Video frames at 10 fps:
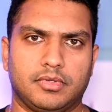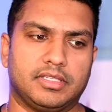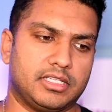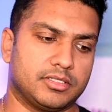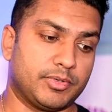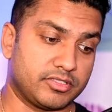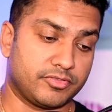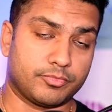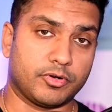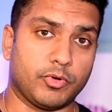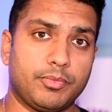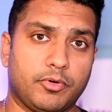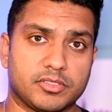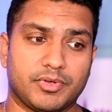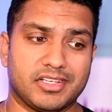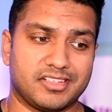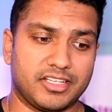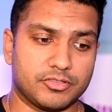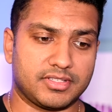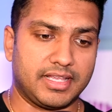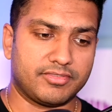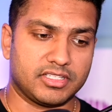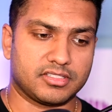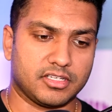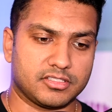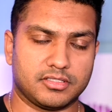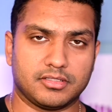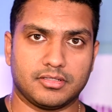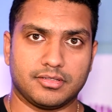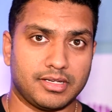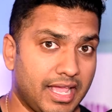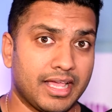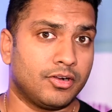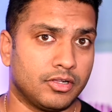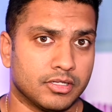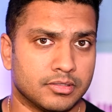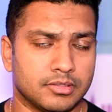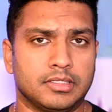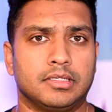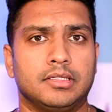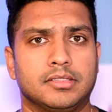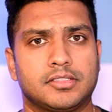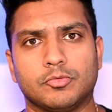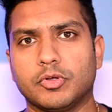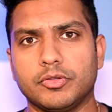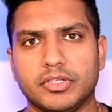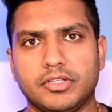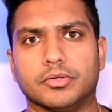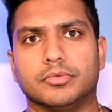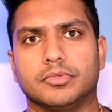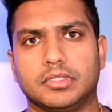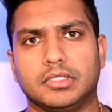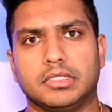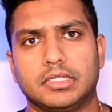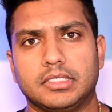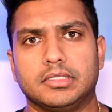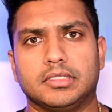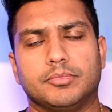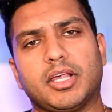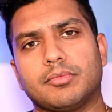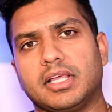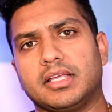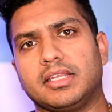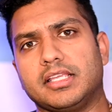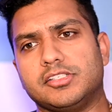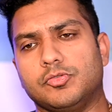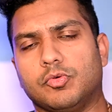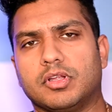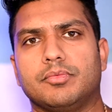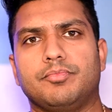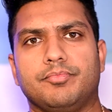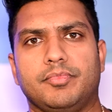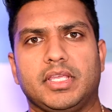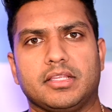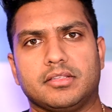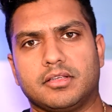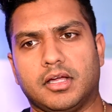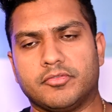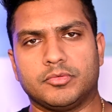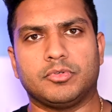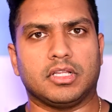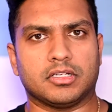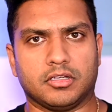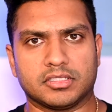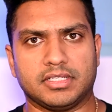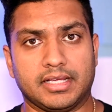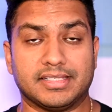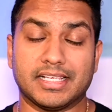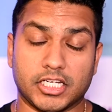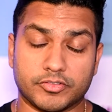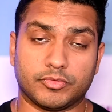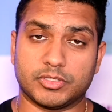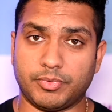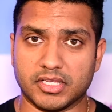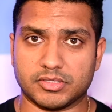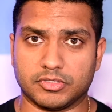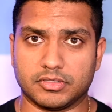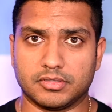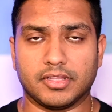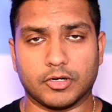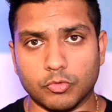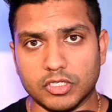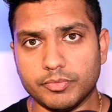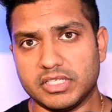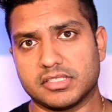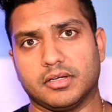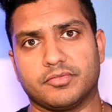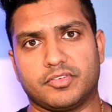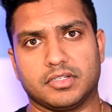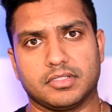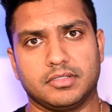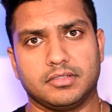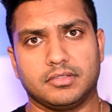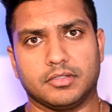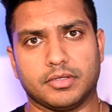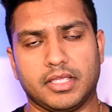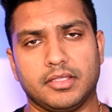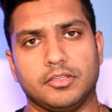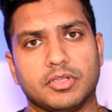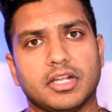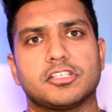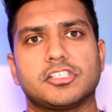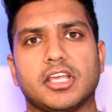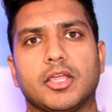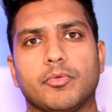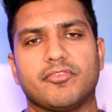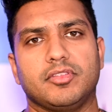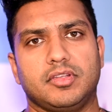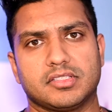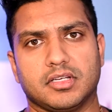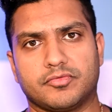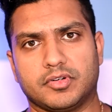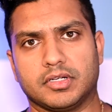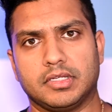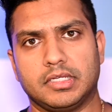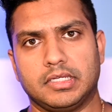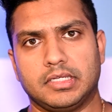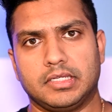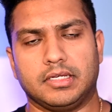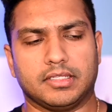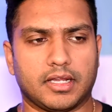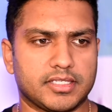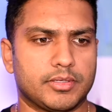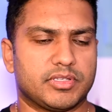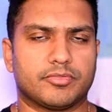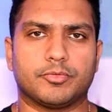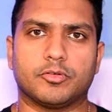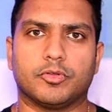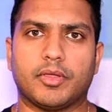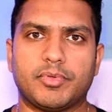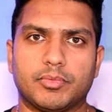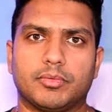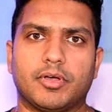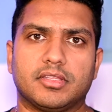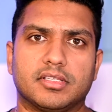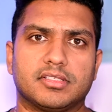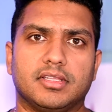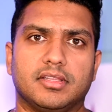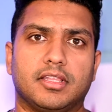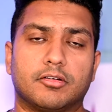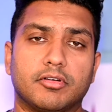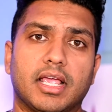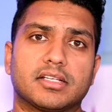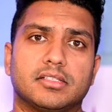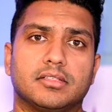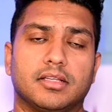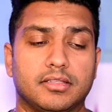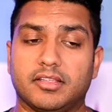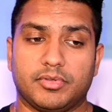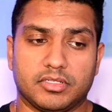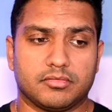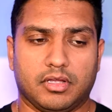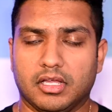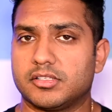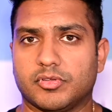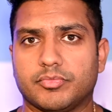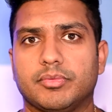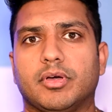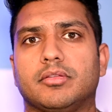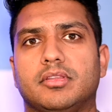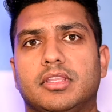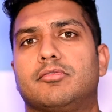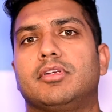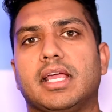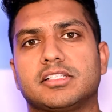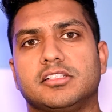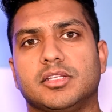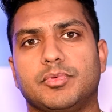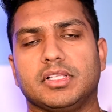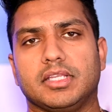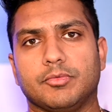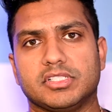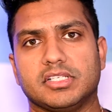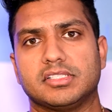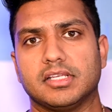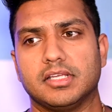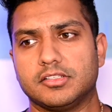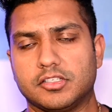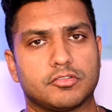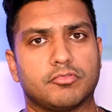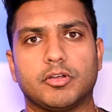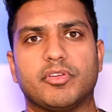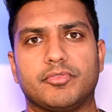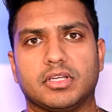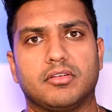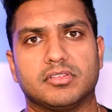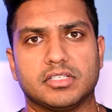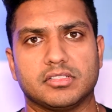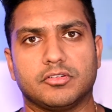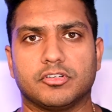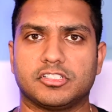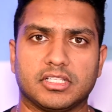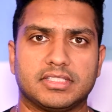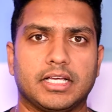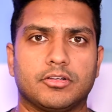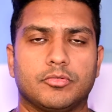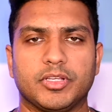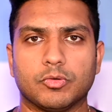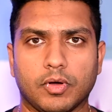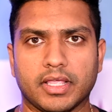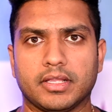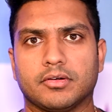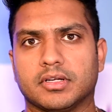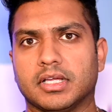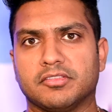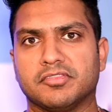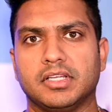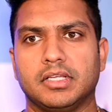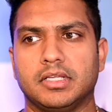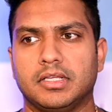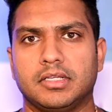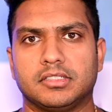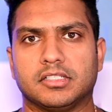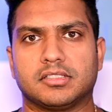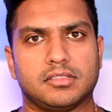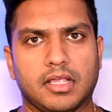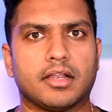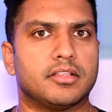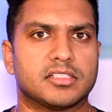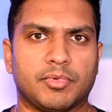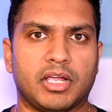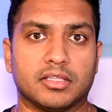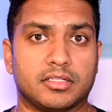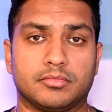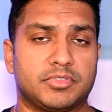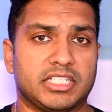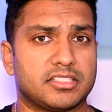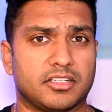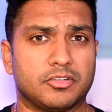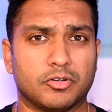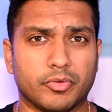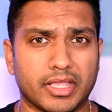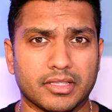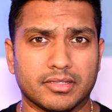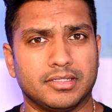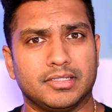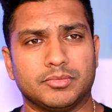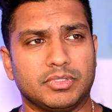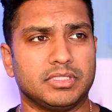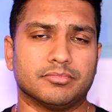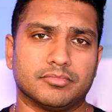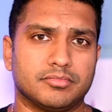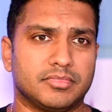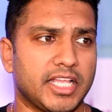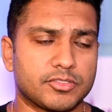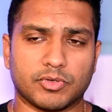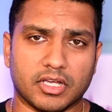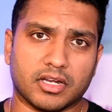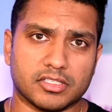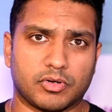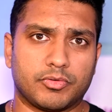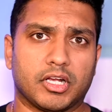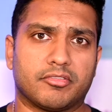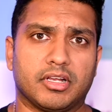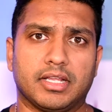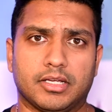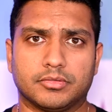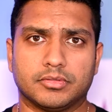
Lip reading: And then especially for the white person, because they're not used to having a discussion at all. So what do we do? The bottom line is you want to make it comfortable on all sides, as comfortable as possible. There will be discomfort, okay? You cannot shy from the discomfort. A lot of times I've spoken with white people about this, and their reaction, they've been honest with me about their reaction typically, which is just to run away from the conversation, or to shut down, or be quiet, or kind of just nod and smile and pretend it's going to go away. Well, that's what got us where we are right now.